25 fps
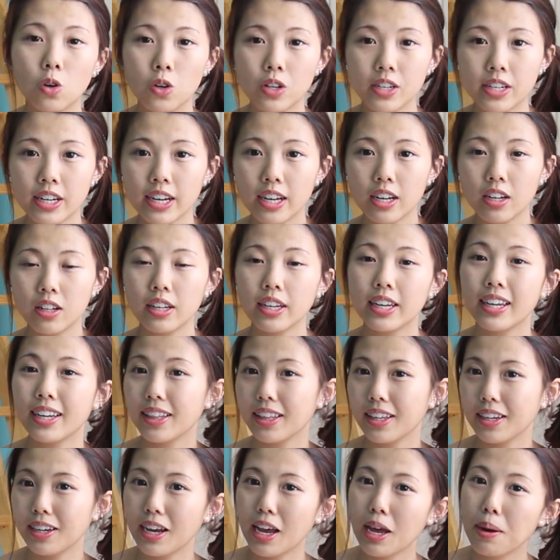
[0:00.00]
Horntail,
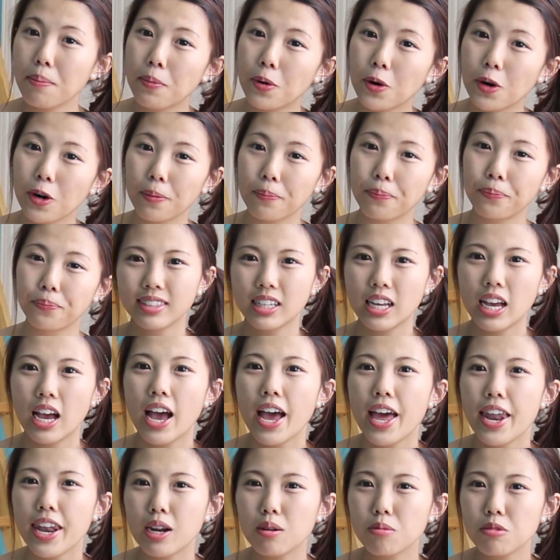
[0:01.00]
Hilla, and more.
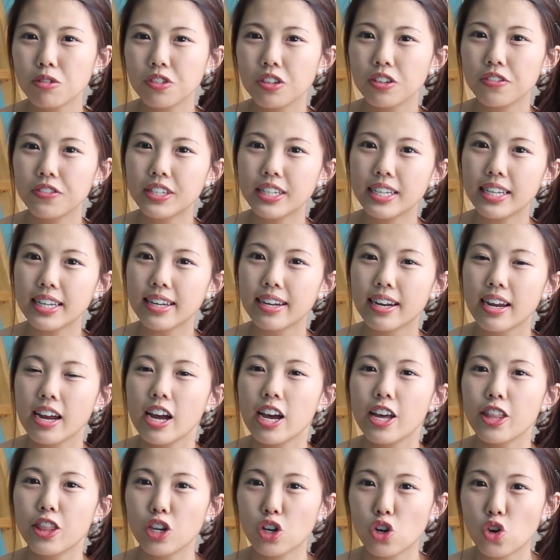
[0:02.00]
Number fifteen.
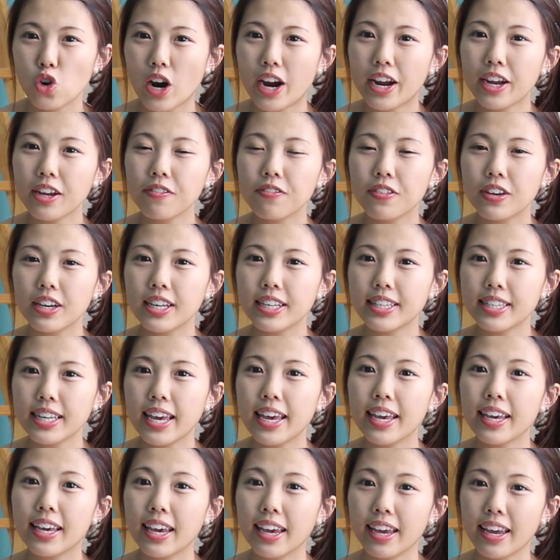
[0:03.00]
The crying face,
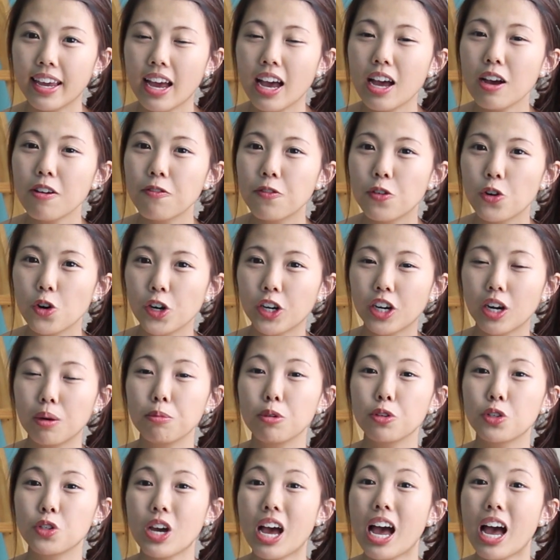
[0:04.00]
aka F four, got moved